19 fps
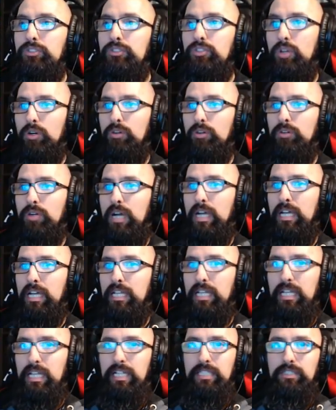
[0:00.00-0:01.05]
So,
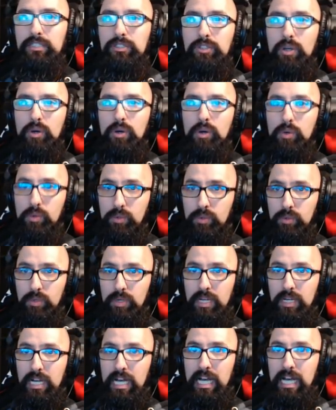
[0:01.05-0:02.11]
uh, it's so...
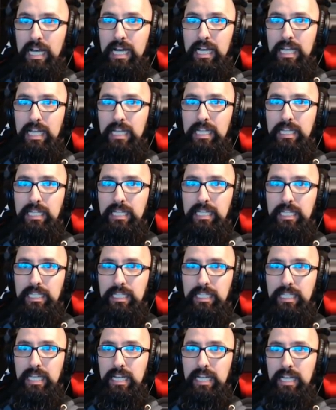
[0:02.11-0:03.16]
I need
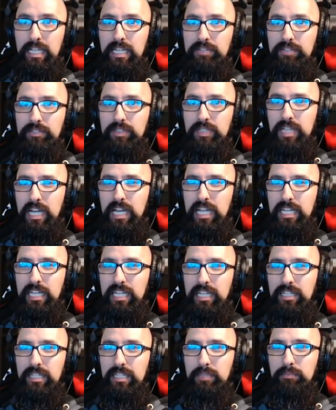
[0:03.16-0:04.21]
to get a level 9
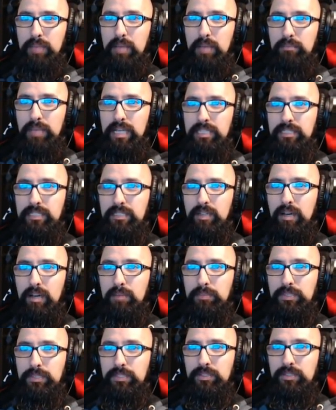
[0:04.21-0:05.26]
here. That my best
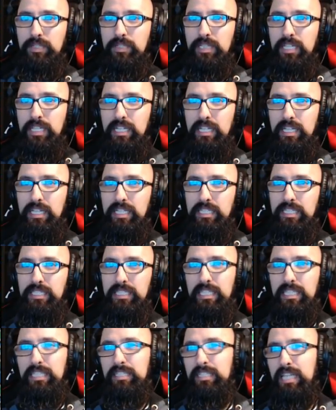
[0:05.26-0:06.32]
opportunity is
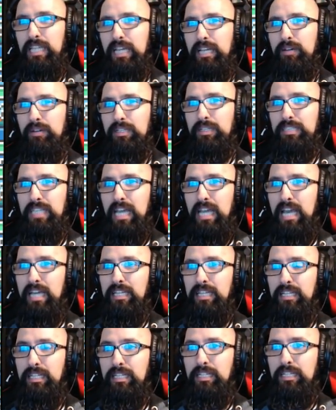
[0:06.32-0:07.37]
to either take out a
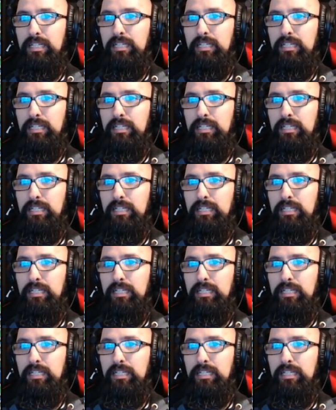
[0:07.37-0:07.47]
10,